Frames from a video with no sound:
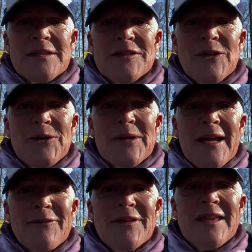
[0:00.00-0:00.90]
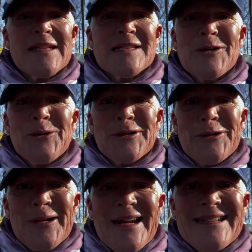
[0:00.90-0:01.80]
So everything is going
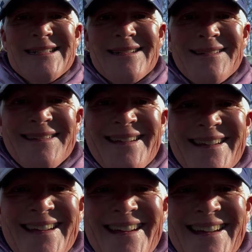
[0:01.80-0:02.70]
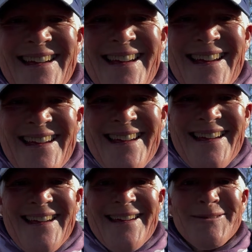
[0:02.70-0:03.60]
great.
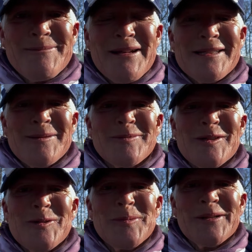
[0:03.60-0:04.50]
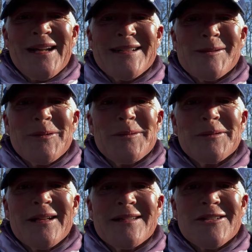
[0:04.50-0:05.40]
And we met some super nice
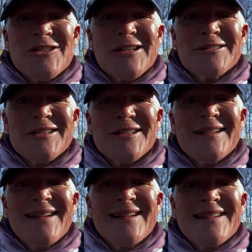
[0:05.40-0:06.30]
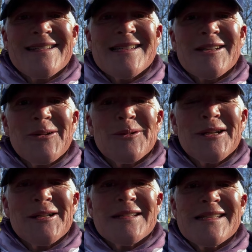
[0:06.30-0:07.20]
people at the shelter. So we're
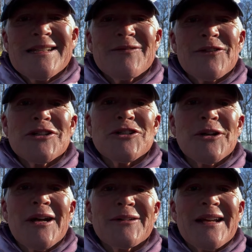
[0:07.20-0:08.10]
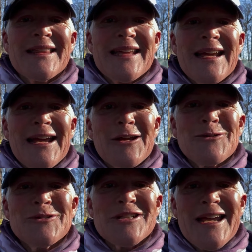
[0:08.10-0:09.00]
gonna see fresh ground, I think, at
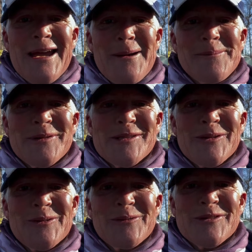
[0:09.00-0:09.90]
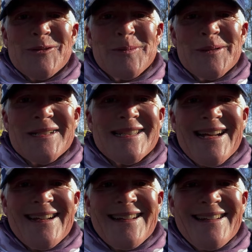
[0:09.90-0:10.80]
Gooch Gap. So super
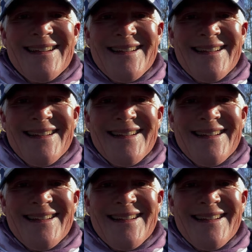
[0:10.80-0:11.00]
excited.